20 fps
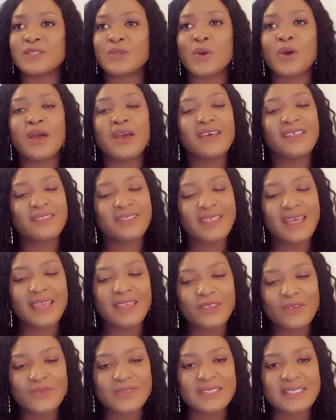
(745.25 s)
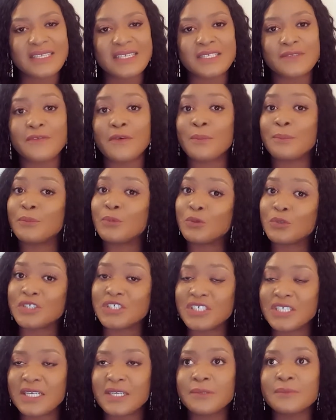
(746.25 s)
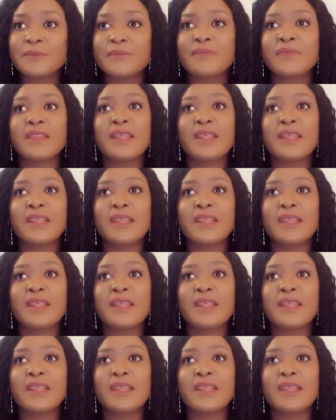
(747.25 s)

So thank you, sis, for pushing.